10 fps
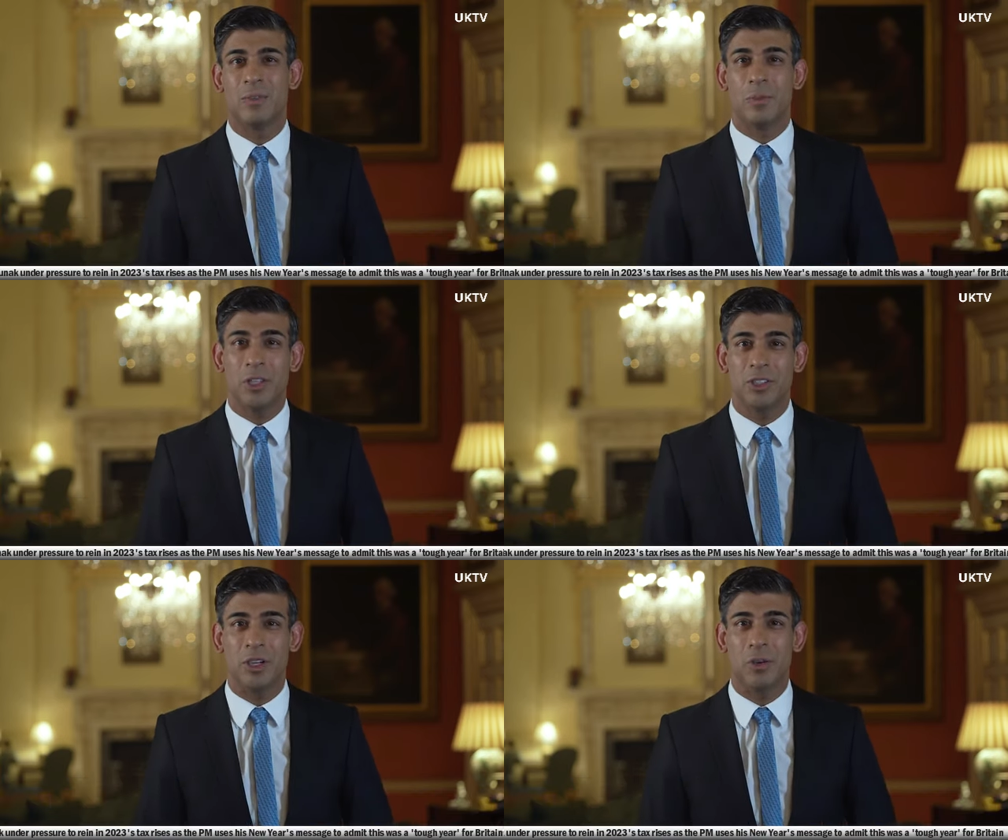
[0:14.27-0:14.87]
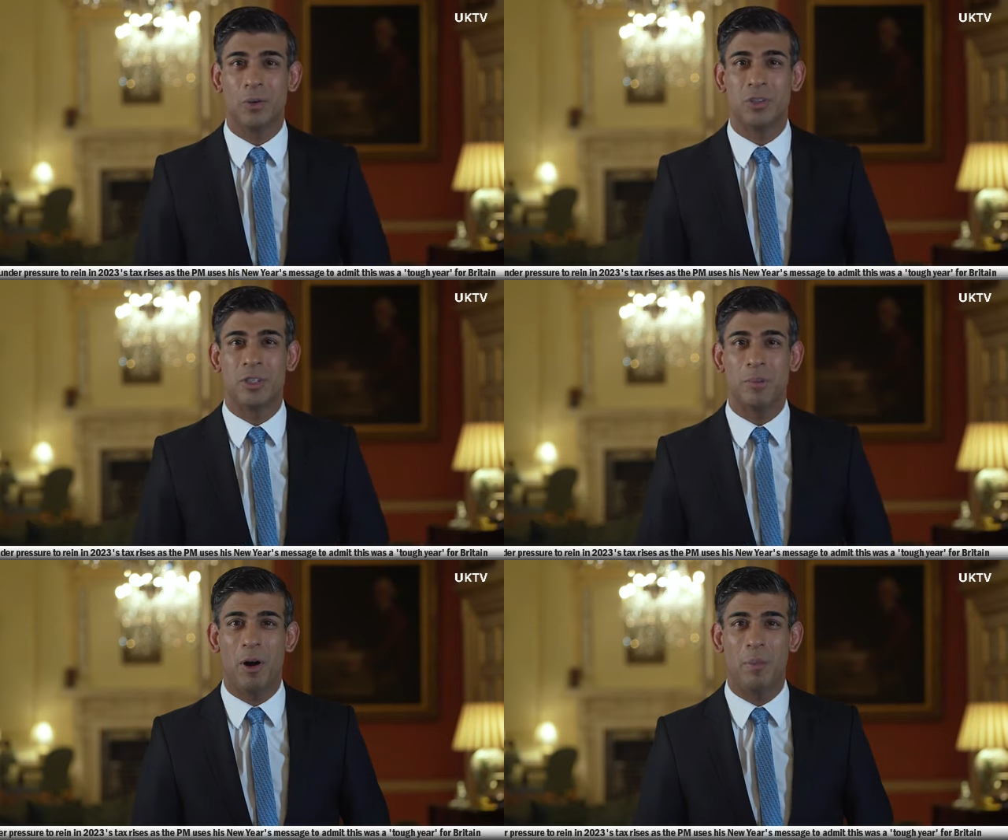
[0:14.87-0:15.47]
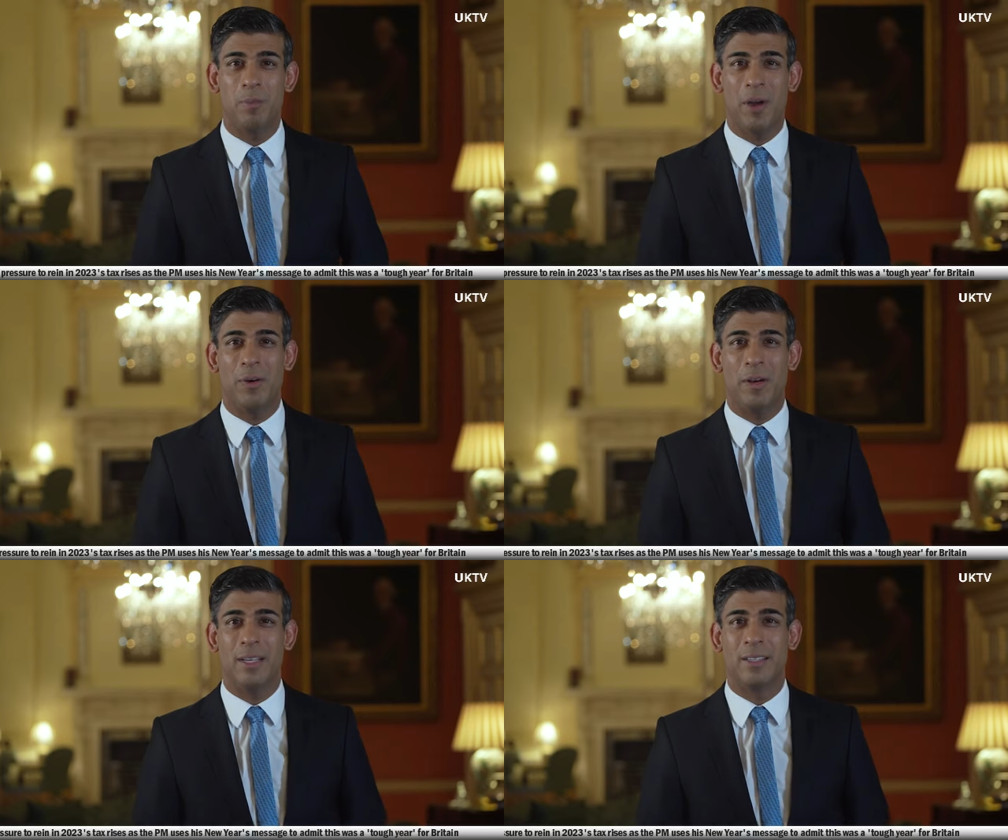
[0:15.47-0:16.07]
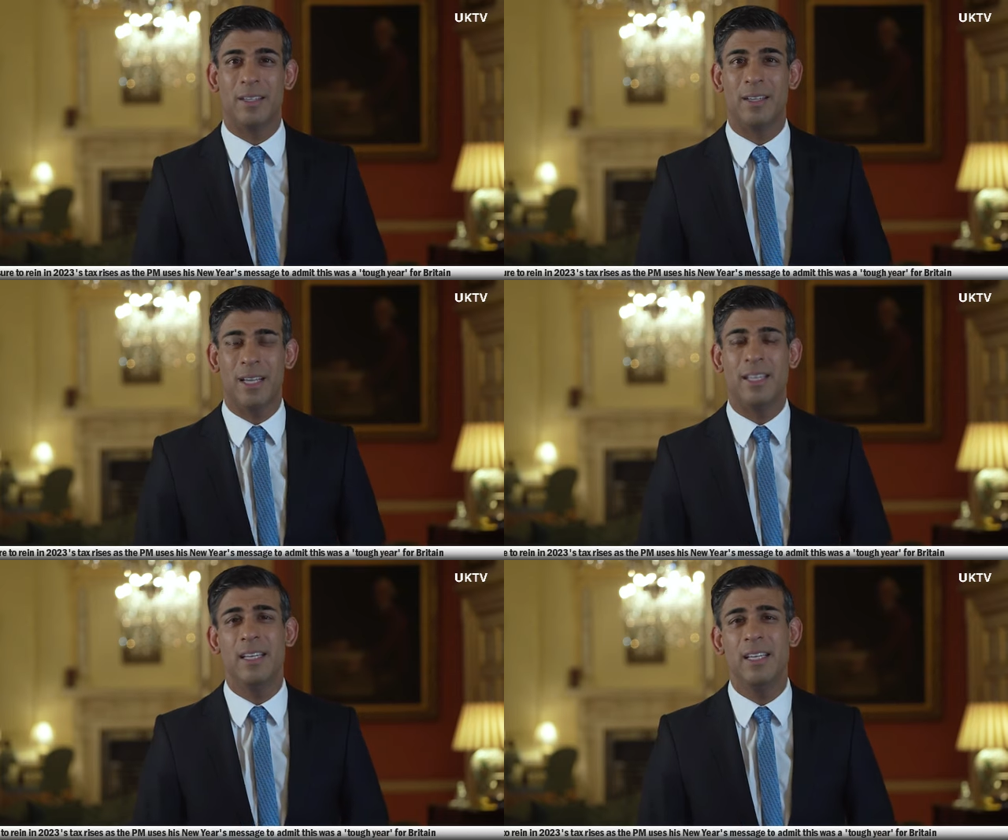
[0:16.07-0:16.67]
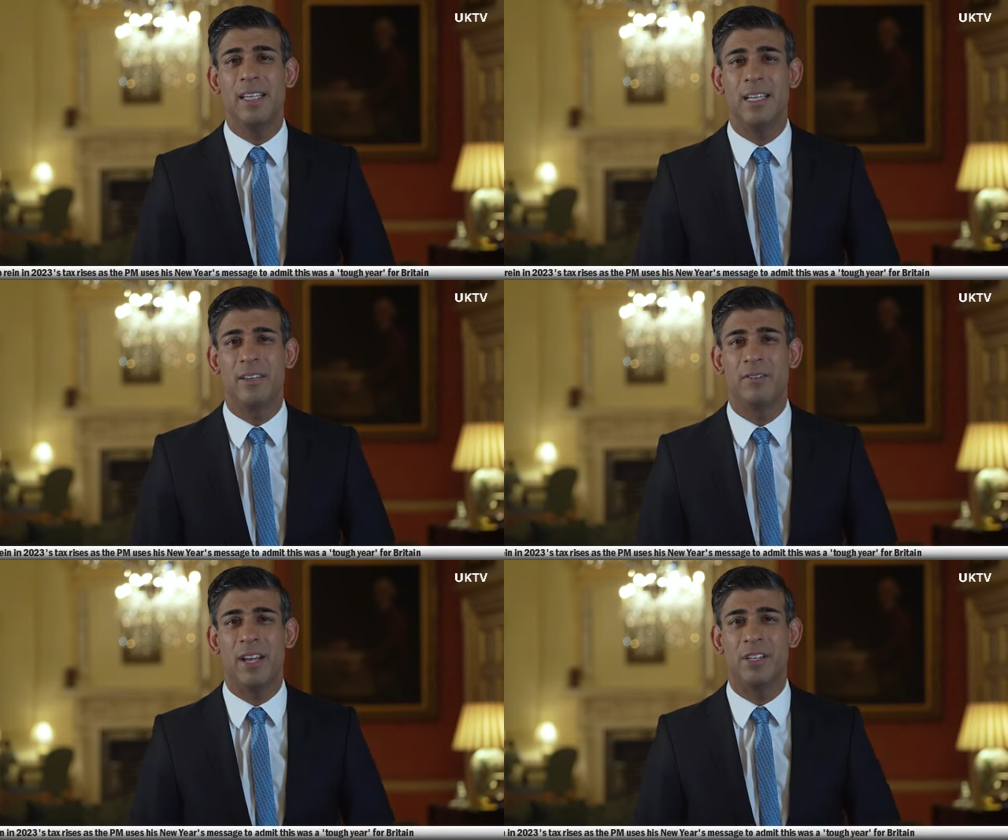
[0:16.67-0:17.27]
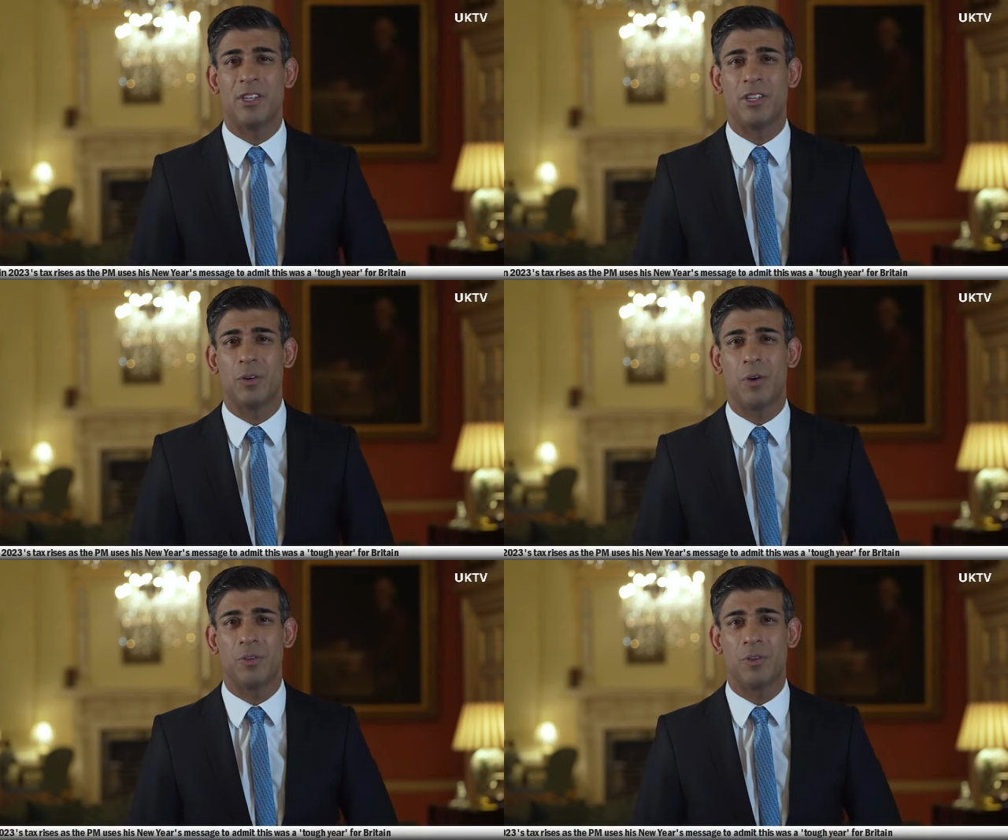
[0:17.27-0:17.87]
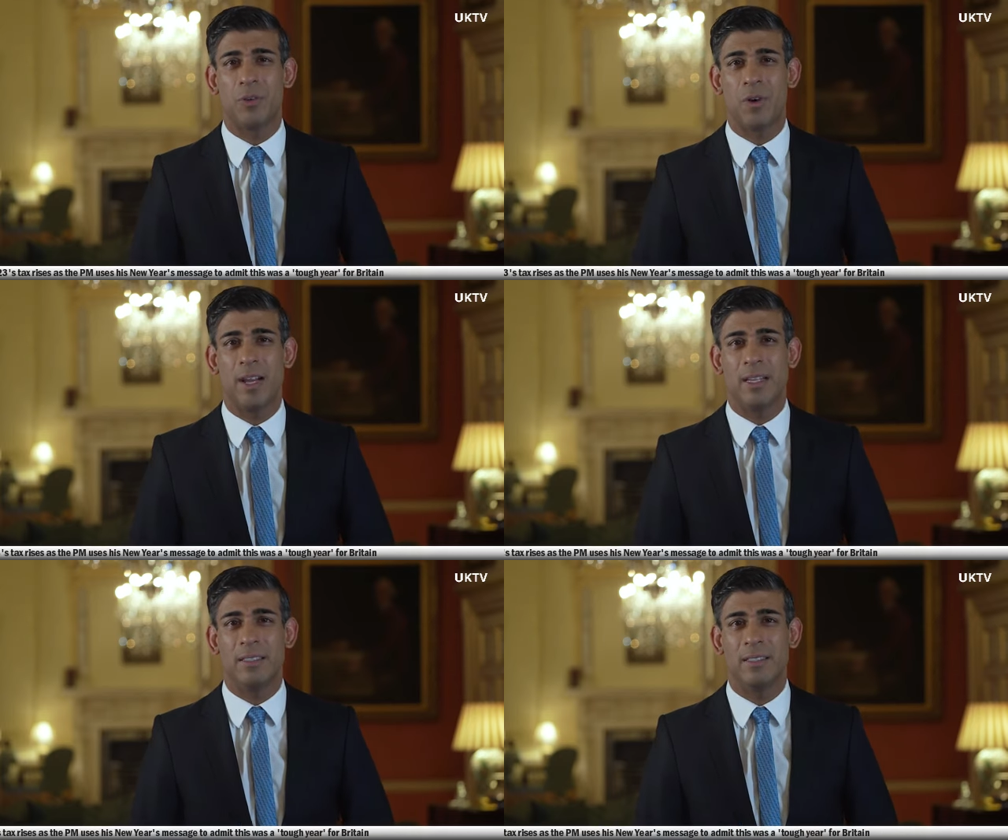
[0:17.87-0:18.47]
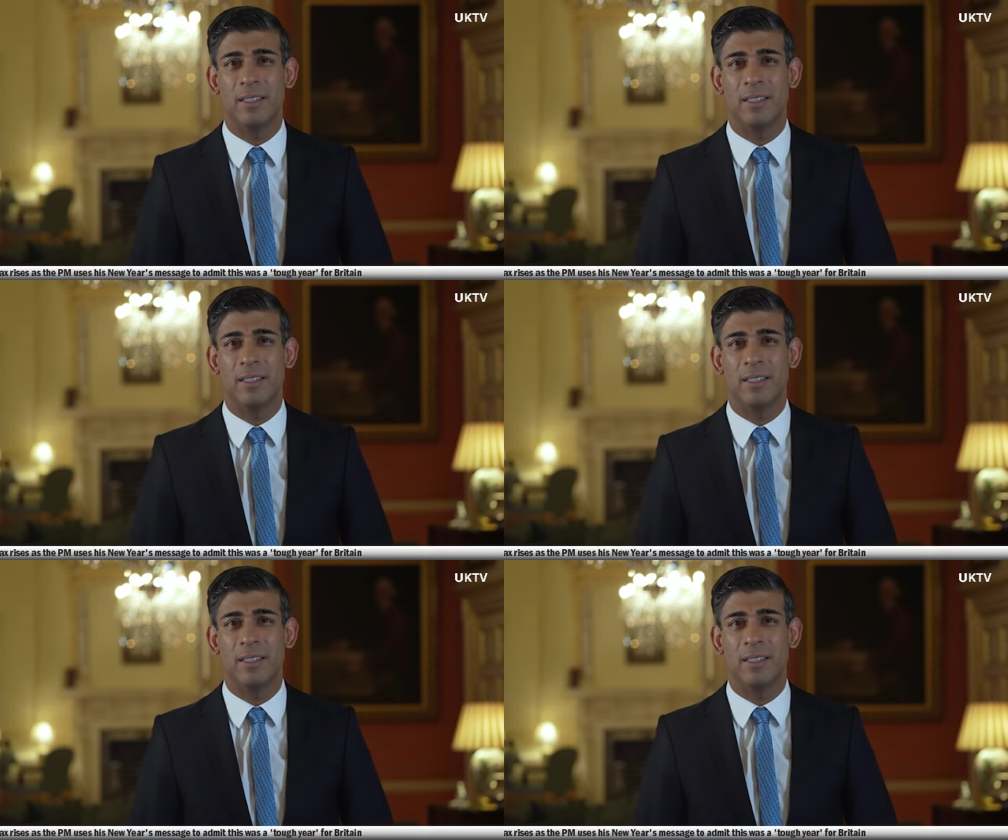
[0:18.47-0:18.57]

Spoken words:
Russia launched a barbaric and illegal invasion across Ukraine.